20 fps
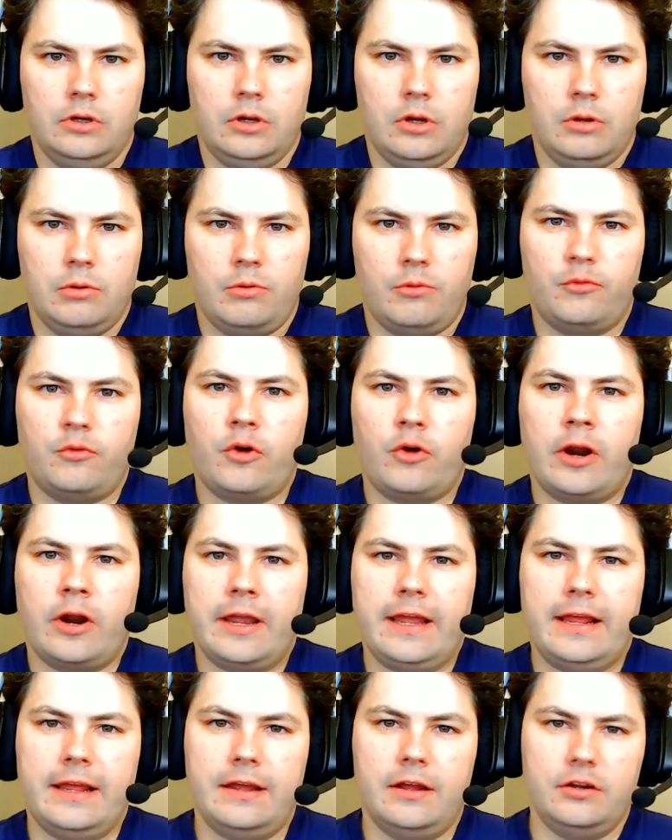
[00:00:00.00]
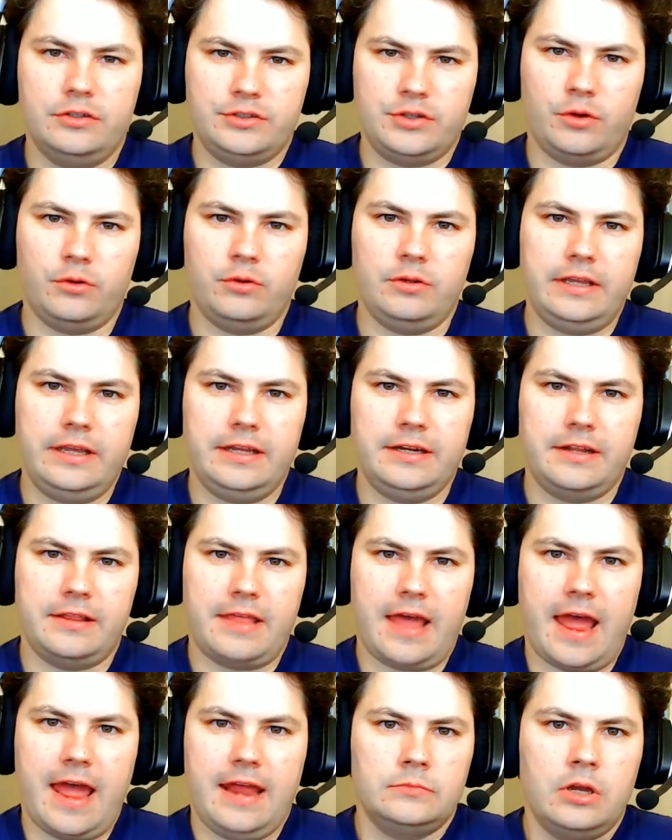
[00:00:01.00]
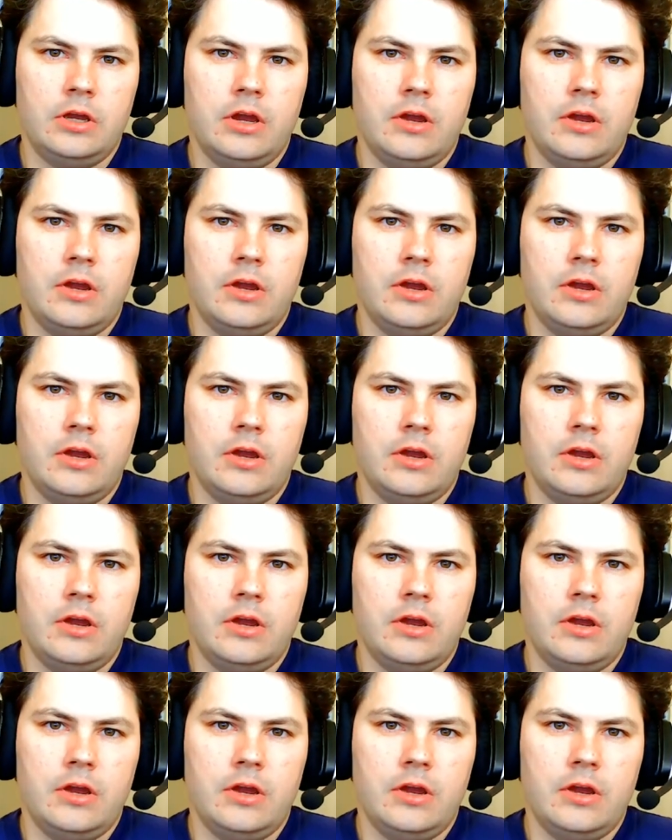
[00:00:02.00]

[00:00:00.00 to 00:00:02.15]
Before I get totally into that,